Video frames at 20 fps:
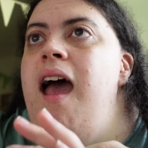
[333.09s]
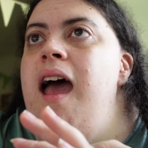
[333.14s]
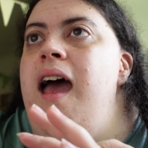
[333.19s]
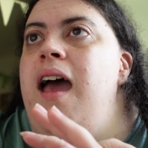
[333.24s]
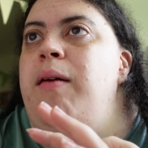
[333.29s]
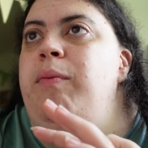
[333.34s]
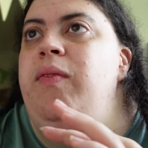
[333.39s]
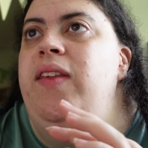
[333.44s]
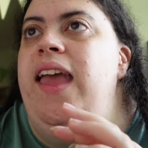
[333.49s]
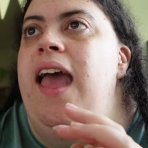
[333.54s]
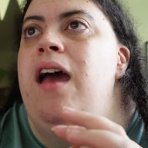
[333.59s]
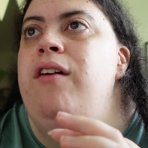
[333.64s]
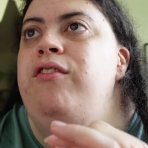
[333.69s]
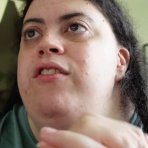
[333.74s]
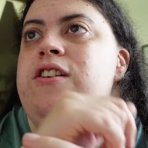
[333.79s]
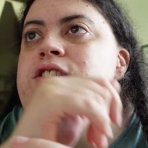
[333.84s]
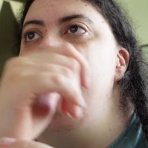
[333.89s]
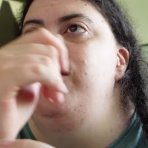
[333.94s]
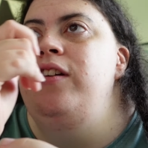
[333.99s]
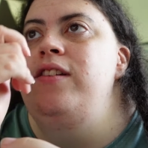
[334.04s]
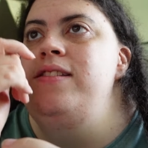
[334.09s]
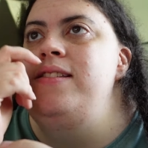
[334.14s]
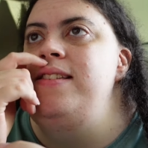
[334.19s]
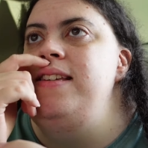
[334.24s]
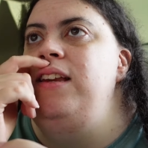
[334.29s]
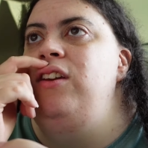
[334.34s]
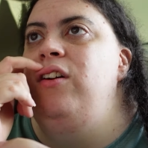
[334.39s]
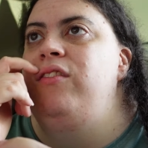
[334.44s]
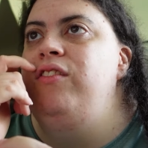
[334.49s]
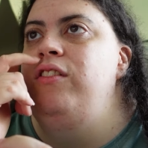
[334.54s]
The average
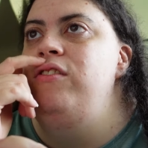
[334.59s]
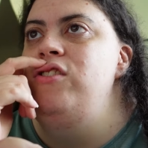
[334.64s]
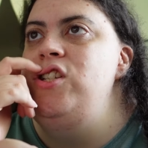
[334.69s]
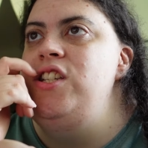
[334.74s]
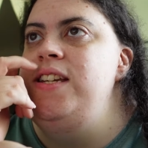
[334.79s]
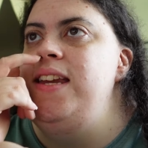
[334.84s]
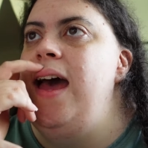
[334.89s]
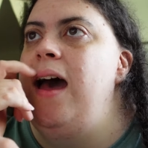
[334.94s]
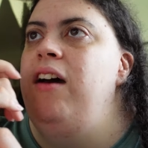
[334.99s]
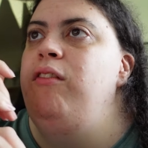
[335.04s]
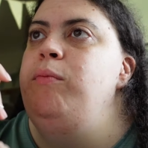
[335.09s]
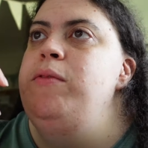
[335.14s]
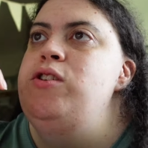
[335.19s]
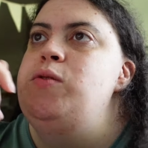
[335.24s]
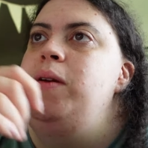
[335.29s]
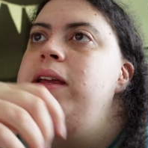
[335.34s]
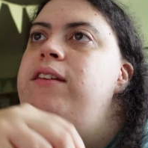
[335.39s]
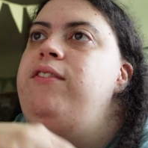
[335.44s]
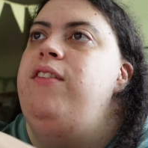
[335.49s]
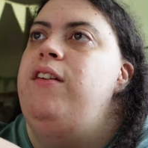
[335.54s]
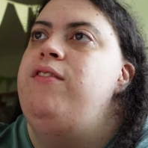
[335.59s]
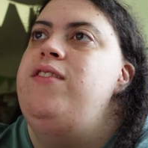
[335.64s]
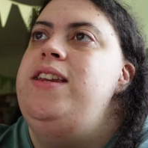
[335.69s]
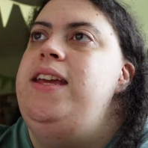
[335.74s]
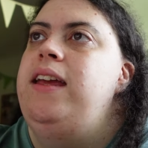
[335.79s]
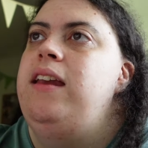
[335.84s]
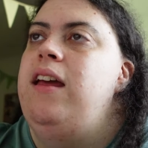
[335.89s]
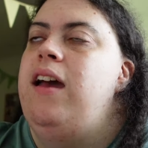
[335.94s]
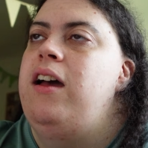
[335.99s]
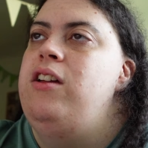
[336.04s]
fantasy novel should have between
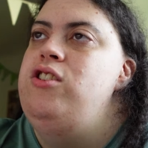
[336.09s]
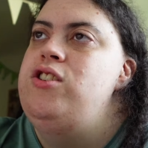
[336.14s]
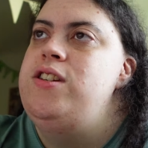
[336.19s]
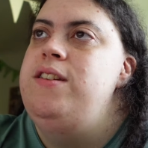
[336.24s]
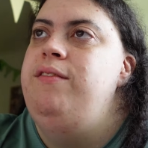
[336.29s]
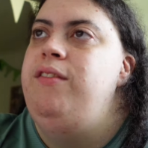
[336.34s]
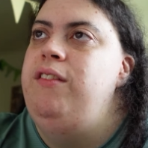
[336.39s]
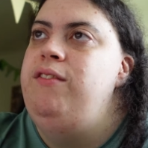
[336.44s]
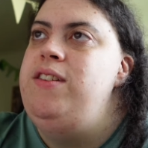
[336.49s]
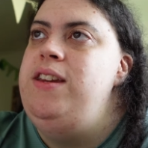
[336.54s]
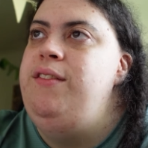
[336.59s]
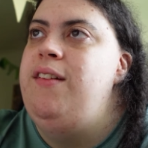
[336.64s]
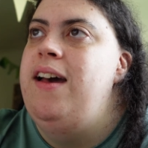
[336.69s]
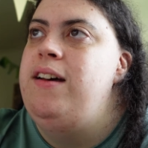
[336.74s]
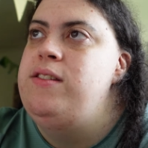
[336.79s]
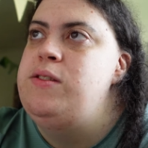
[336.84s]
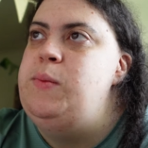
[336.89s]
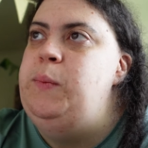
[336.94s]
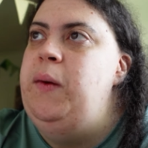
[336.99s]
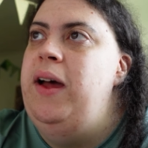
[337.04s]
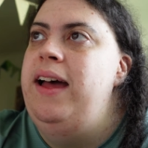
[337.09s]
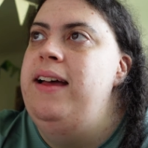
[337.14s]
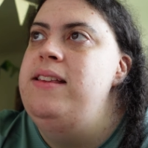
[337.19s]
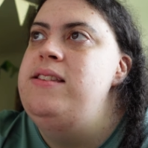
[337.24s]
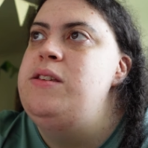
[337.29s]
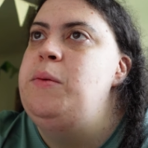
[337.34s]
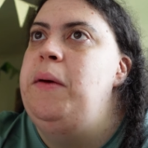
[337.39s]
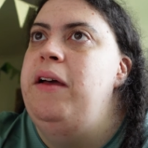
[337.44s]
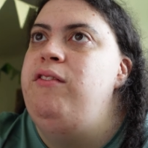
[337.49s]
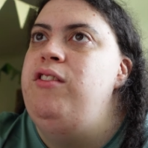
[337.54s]
50 and 150,000
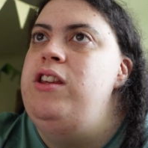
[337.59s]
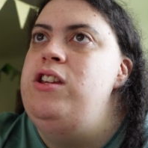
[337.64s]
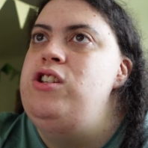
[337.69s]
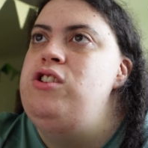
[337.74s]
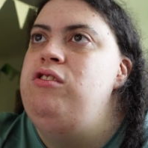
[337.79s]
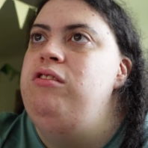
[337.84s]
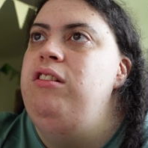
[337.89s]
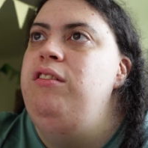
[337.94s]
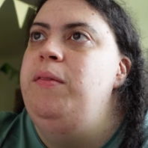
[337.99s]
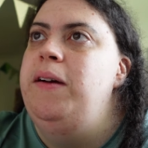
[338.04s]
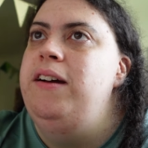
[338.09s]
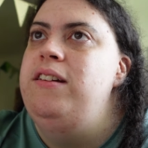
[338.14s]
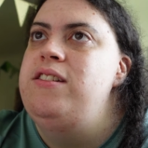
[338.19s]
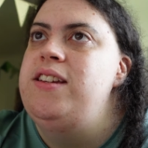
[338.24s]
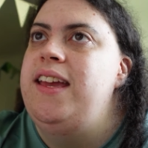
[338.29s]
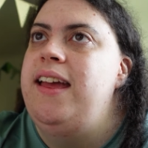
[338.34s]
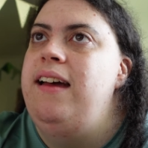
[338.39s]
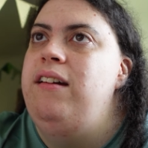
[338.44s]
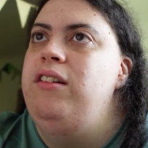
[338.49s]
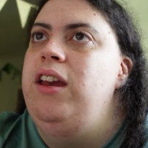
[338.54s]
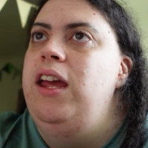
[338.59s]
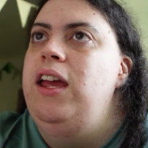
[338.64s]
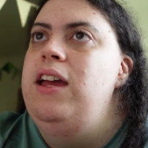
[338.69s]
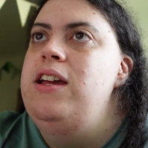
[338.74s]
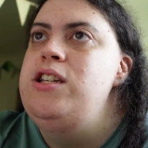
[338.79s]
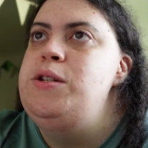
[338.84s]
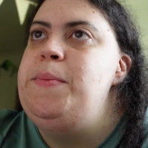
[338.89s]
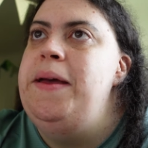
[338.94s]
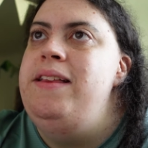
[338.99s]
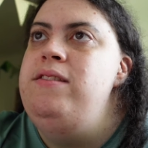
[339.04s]
words. However, the true word count
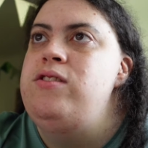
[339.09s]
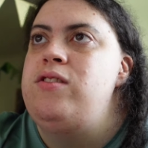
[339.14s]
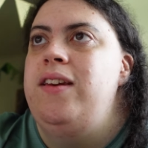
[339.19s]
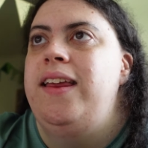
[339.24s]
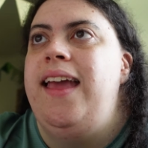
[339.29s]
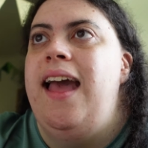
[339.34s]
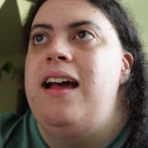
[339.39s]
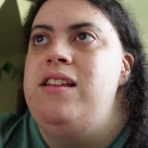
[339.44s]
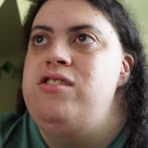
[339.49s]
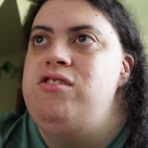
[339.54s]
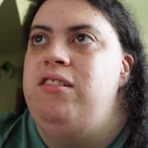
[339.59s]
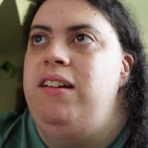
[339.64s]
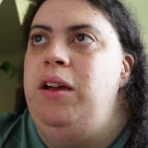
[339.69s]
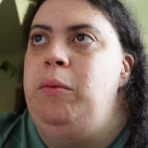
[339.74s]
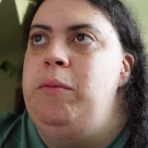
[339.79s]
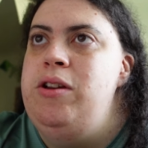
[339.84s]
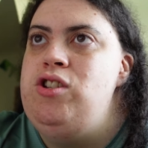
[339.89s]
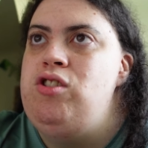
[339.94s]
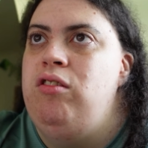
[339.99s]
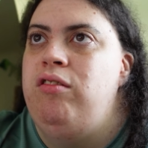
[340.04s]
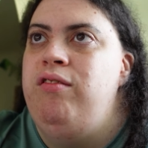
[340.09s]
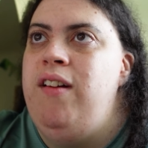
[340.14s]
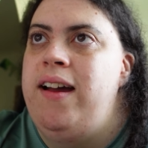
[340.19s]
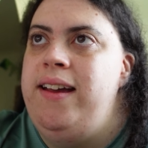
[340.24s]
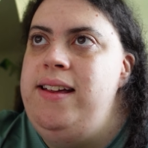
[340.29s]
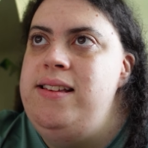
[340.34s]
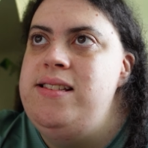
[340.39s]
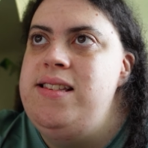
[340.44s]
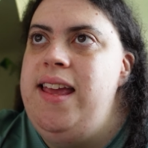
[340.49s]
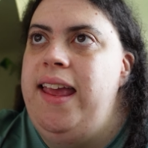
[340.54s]
depends on the category in which you're
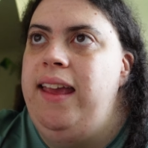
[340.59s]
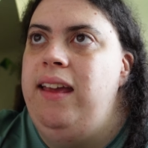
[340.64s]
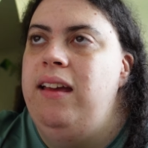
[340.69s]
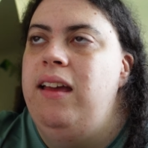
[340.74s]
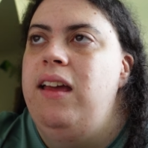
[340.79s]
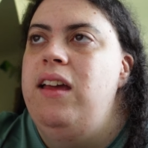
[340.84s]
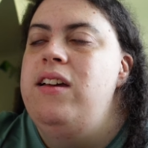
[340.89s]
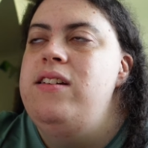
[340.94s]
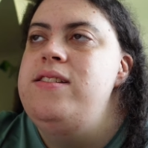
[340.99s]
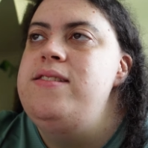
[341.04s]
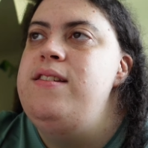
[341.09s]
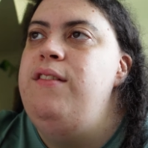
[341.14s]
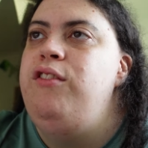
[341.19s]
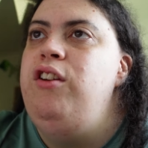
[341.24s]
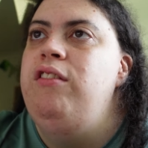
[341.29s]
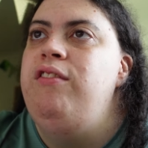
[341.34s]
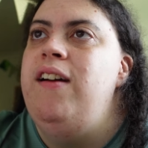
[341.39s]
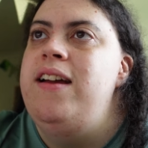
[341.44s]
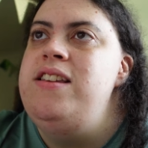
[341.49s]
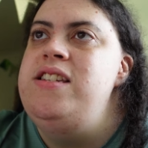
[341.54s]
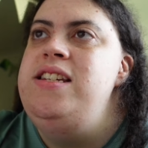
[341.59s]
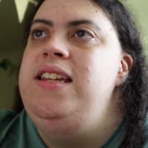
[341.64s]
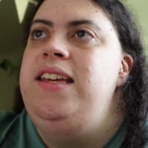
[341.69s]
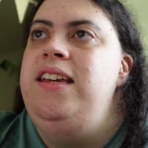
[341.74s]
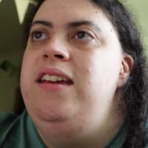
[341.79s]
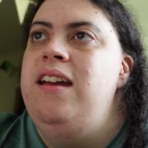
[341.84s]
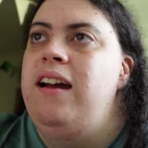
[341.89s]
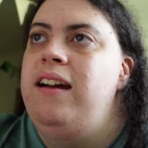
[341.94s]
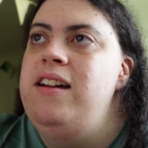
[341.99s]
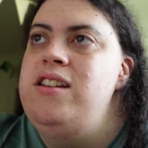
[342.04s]
writing. So if you're writing
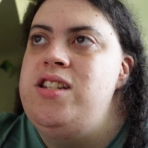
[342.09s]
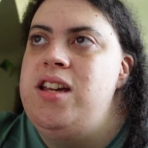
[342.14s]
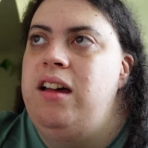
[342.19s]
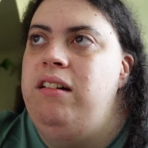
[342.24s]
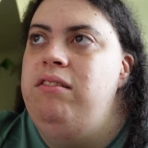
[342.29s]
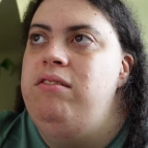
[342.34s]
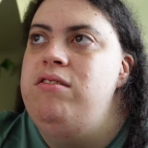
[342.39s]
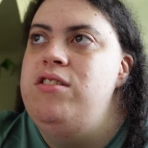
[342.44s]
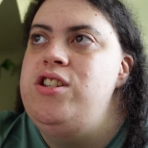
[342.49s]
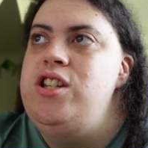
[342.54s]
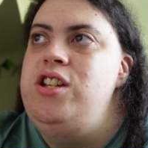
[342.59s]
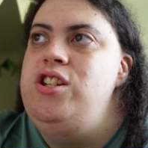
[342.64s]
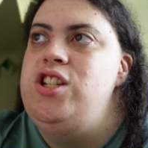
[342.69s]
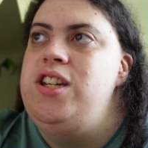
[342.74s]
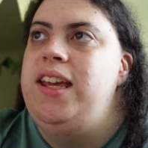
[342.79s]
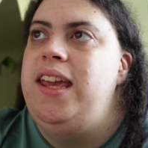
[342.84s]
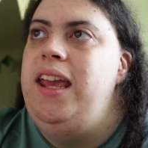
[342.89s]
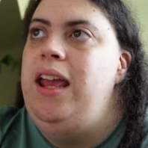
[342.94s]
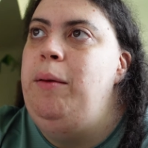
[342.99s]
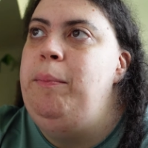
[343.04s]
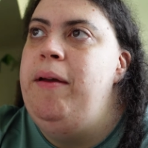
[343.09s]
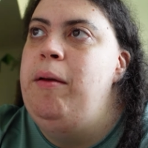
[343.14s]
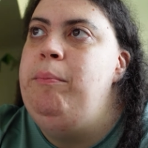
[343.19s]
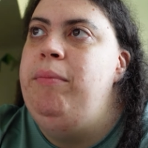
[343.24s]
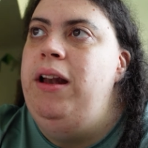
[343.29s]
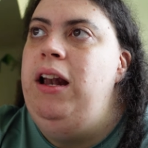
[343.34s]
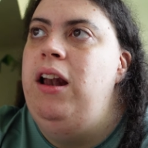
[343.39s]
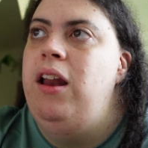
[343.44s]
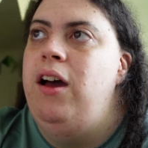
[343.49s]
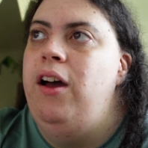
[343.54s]
young adult, you should keep it
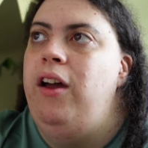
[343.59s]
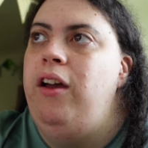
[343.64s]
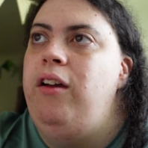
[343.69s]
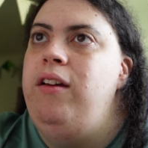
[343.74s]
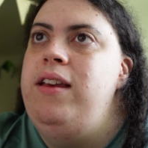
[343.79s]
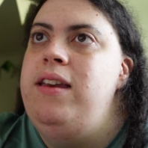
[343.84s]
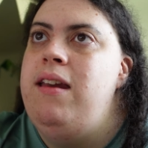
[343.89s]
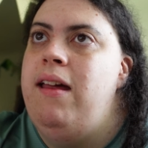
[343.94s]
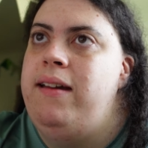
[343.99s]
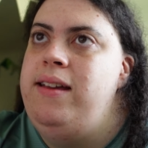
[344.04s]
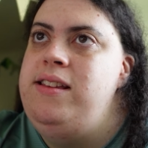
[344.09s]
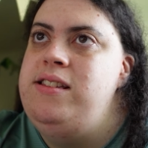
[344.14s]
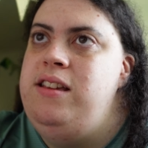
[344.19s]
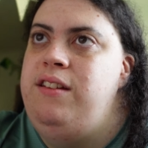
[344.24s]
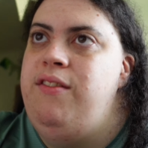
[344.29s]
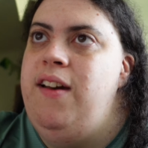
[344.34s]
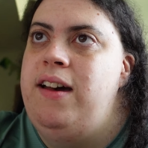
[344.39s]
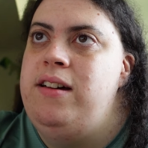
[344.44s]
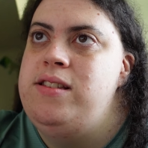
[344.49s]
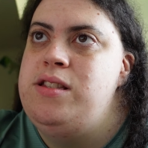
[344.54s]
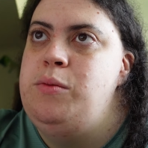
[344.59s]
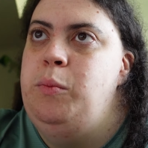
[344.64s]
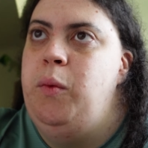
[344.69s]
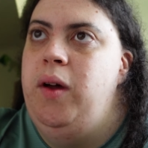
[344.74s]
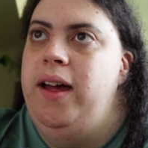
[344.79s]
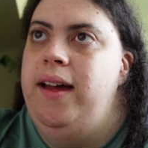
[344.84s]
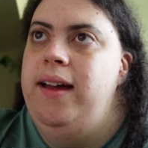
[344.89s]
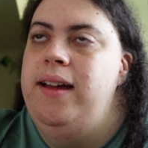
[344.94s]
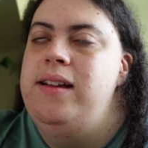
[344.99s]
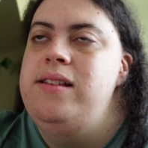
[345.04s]
below 90,000
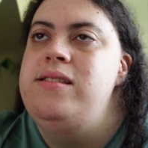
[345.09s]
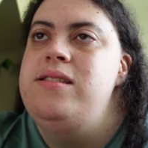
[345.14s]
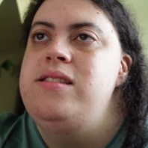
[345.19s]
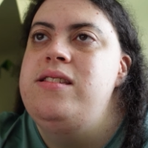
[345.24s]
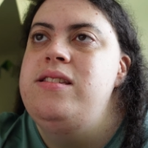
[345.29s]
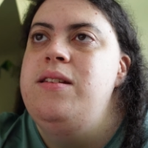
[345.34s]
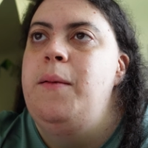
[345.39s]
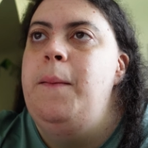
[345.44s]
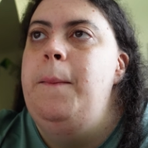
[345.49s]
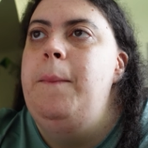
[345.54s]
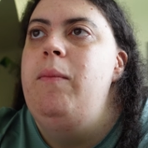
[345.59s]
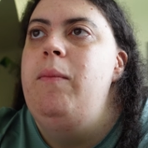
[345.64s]
words.